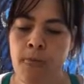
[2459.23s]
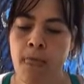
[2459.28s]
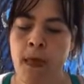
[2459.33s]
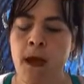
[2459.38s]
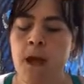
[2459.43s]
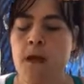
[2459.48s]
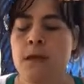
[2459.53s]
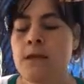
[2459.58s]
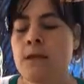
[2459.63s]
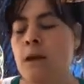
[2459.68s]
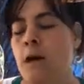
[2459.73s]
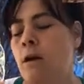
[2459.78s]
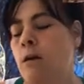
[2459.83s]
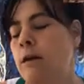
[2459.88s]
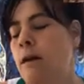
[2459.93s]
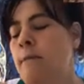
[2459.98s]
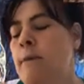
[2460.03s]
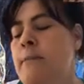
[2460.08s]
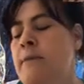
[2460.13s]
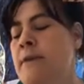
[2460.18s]
so
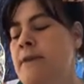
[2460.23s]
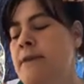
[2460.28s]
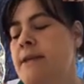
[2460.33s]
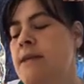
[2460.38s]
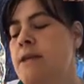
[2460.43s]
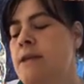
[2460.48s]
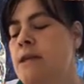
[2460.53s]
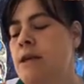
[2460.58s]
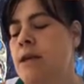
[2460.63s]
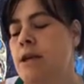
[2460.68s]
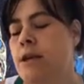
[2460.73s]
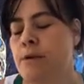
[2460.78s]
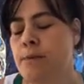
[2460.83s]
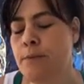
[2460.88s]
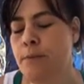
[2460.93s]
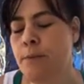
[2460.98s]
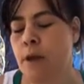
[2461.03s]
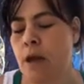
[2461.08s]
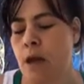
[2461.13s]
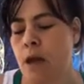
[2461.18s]
let me put this to you.
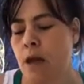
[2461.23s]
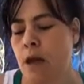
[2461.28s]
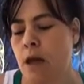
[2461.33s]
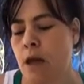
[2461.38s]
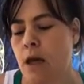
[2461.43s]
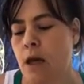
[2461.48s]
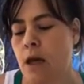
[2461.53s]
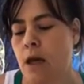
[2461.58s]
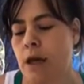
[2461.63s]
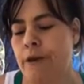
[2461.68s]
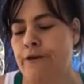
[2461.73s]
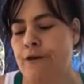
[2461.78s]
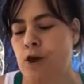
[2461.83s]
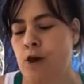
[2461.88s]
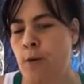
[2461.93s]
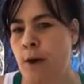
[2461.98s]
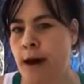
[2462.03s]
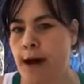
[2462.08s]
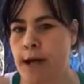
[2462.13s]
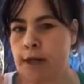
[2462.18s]
If
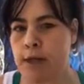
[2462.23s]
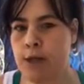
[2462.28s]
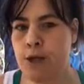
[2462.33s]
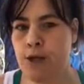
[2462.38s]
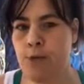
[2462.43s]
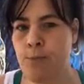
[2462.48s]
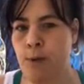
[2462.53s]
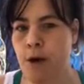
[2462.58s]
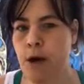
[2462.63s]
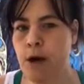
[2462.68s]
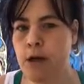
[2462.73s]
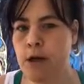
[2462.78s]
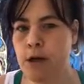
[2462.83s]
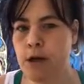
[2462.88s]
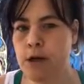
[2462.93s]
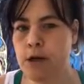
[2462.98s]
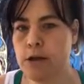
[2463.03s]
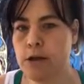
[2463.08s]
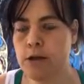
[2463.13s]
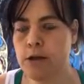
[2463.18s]
you had two partners,